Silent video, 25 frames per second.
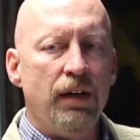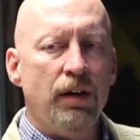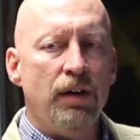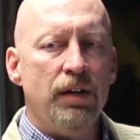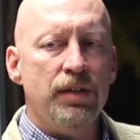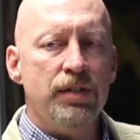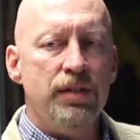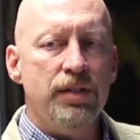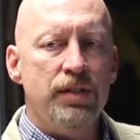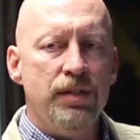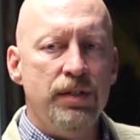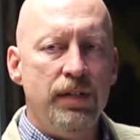are
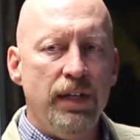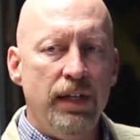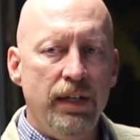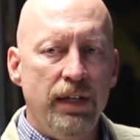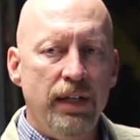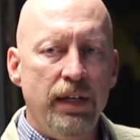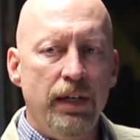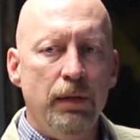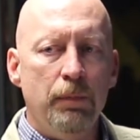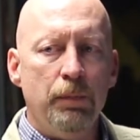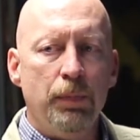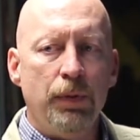
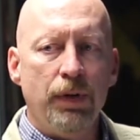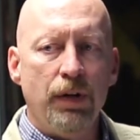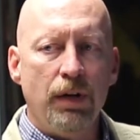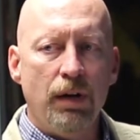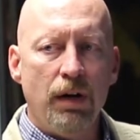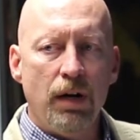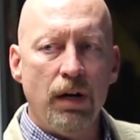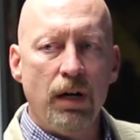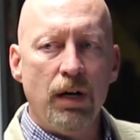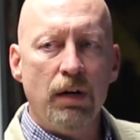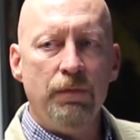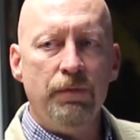seeking
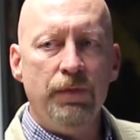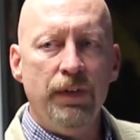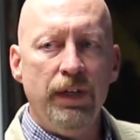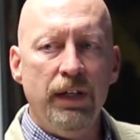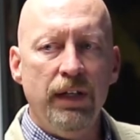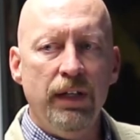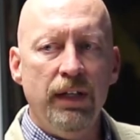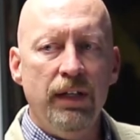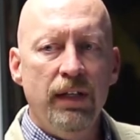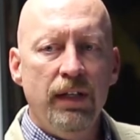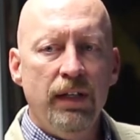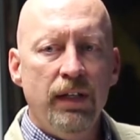
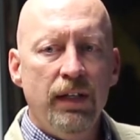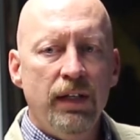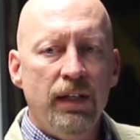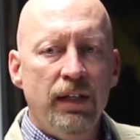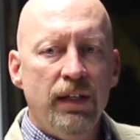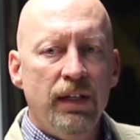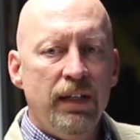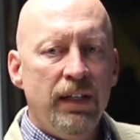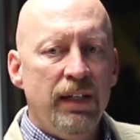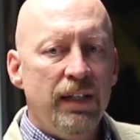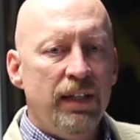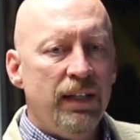pornography
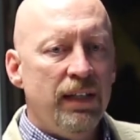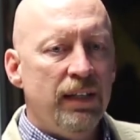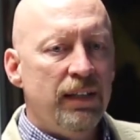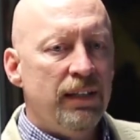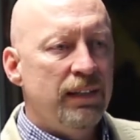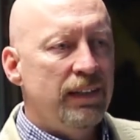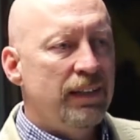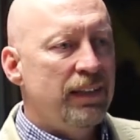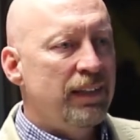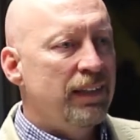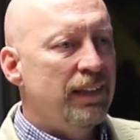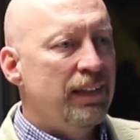
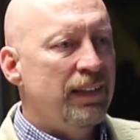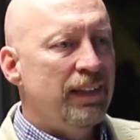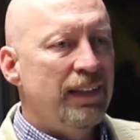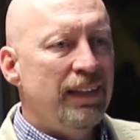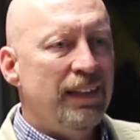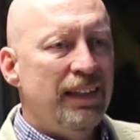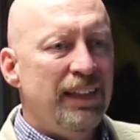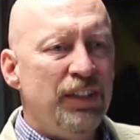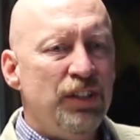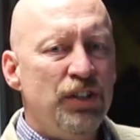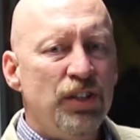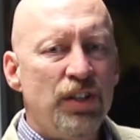
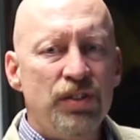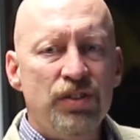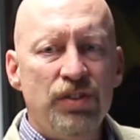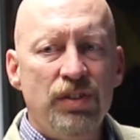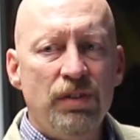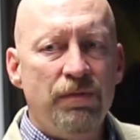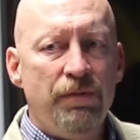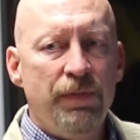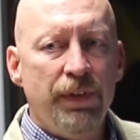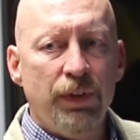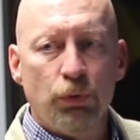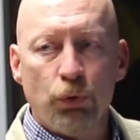just to
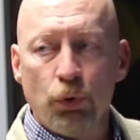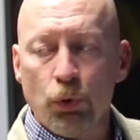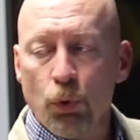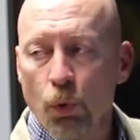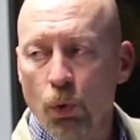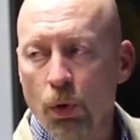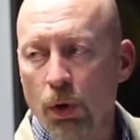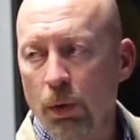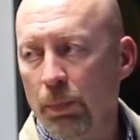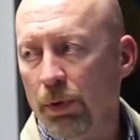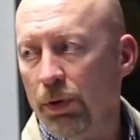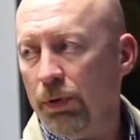feel
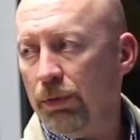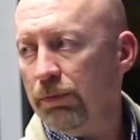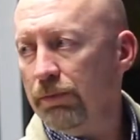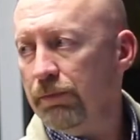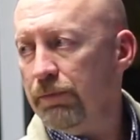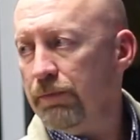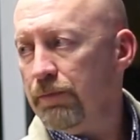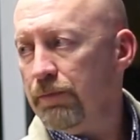normal.